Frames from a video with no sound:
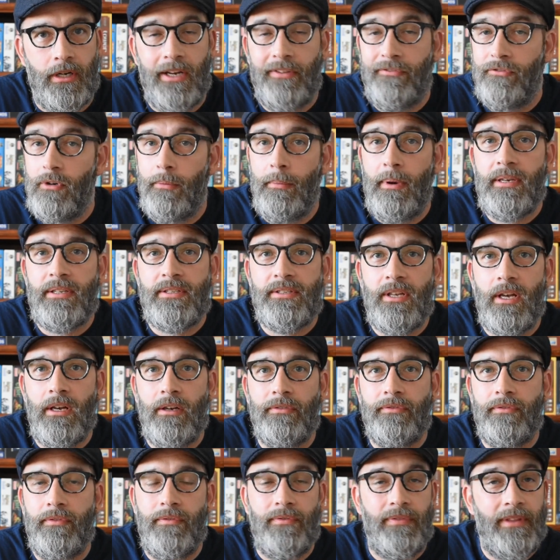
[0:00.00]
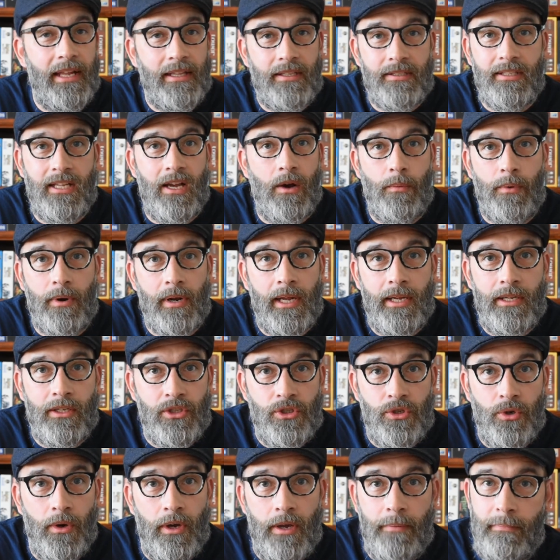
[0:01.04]
And for myself, that's not what I
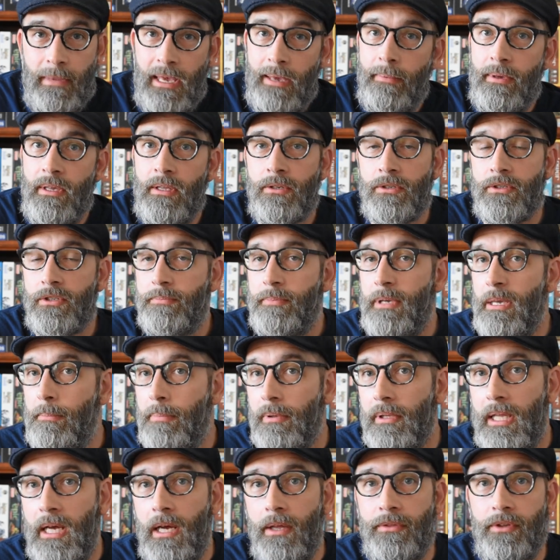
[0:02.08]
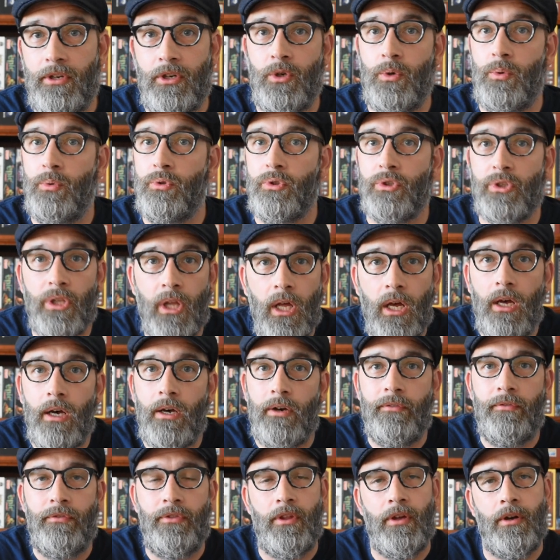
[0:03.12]
enjoy. Maybe there's people out there who
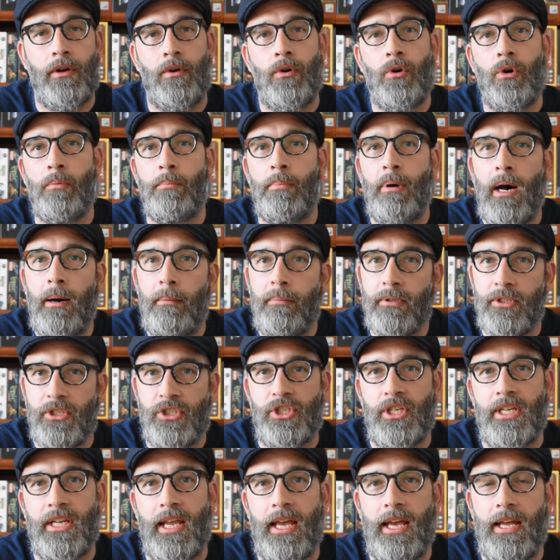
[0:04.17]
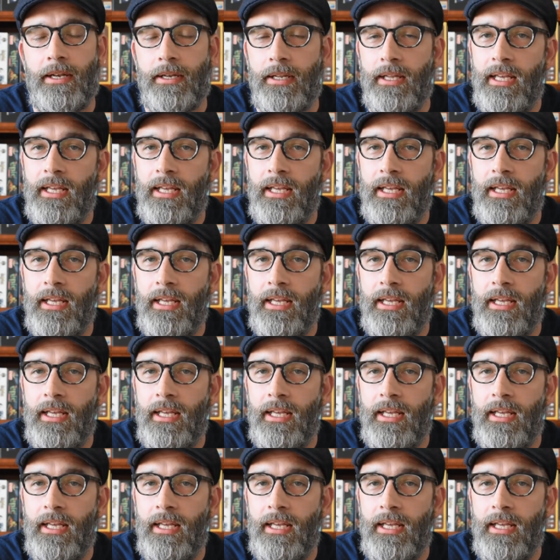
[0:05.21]
love the whole publishing end.